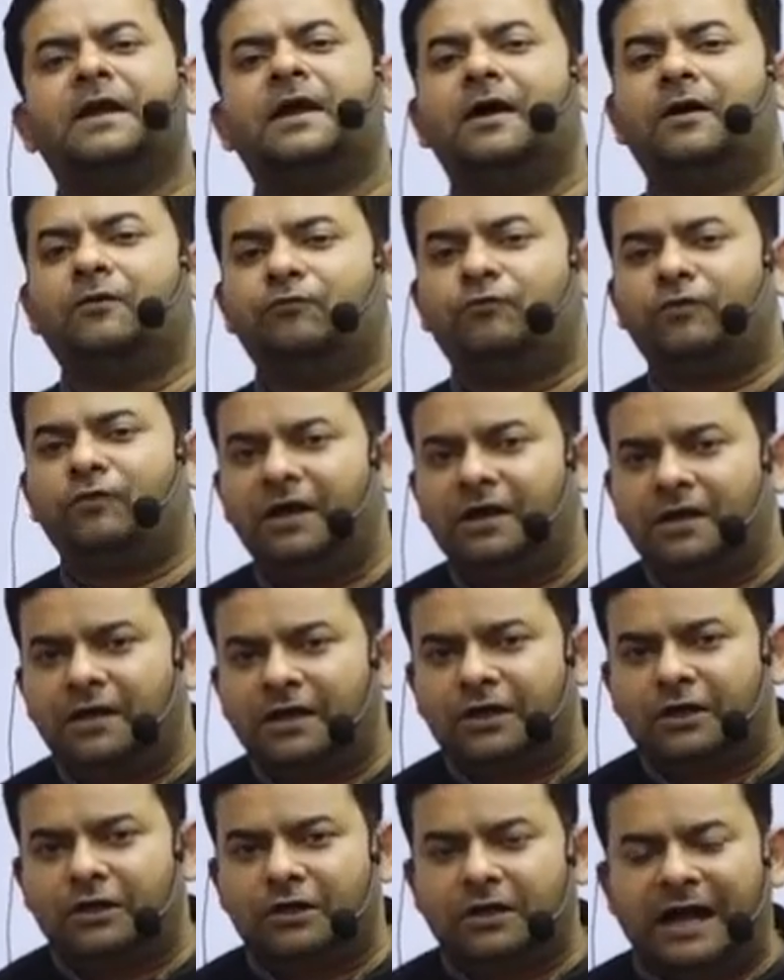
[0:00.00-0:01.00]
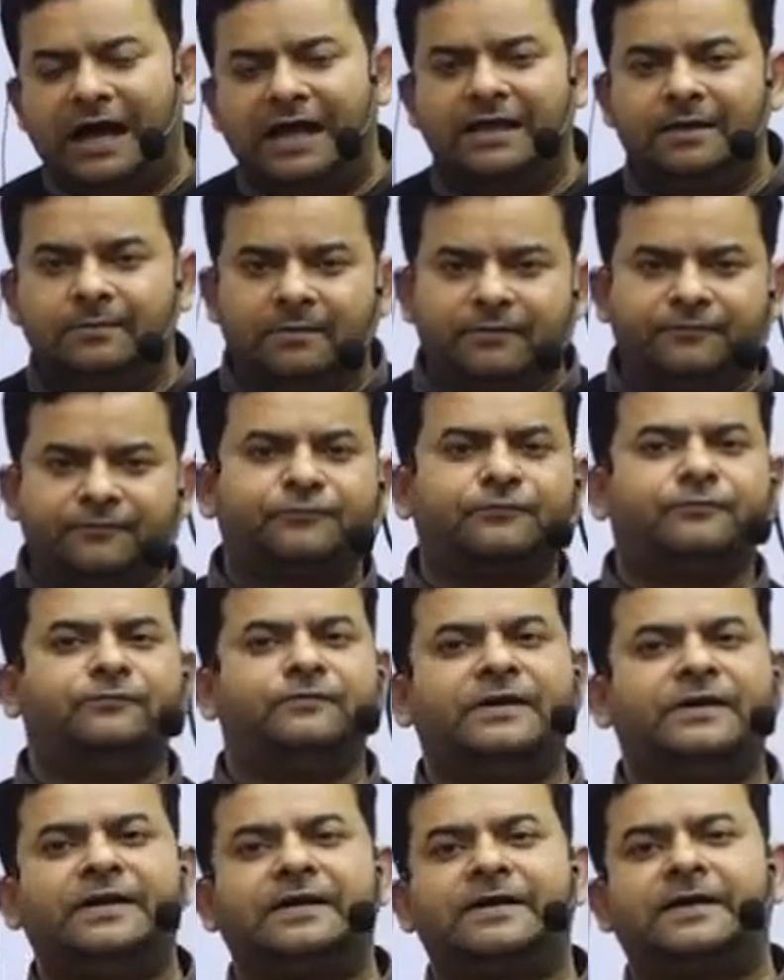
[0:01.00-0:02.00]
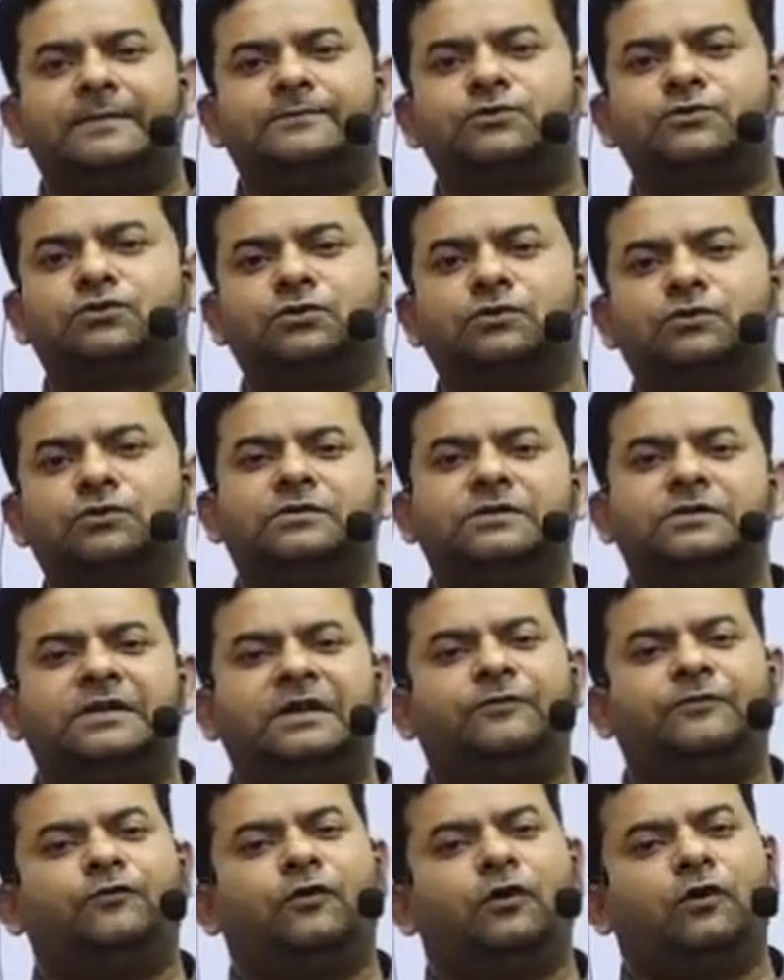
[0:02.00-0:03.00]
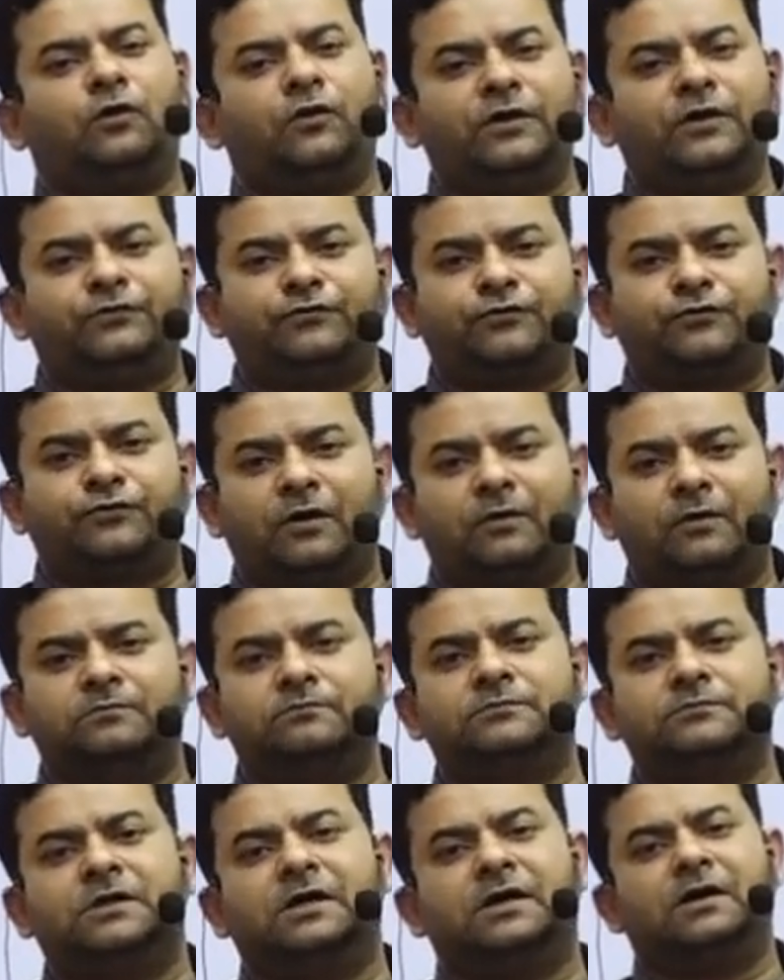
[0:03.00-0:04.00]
IMF, when it comes to, they follow it from